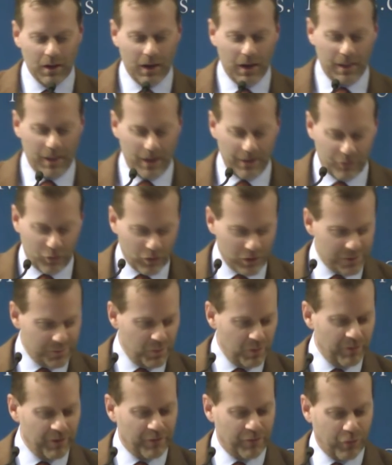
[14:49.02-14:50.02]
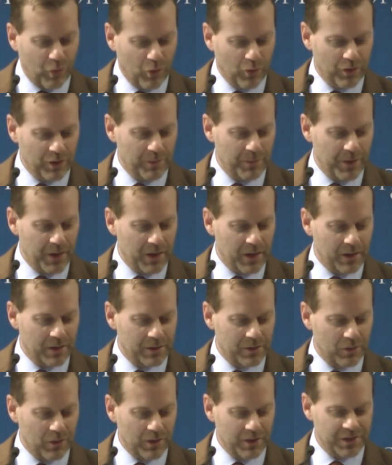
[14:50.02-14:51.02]
And then, of course, moving forward a
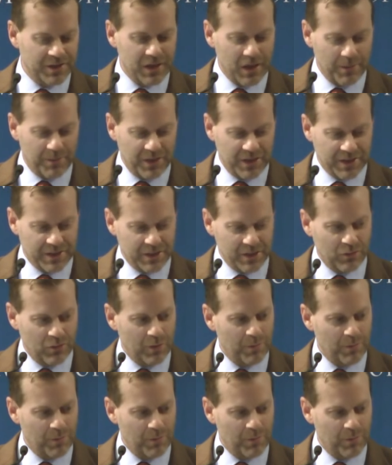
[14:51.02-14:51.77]
bit to understand PC,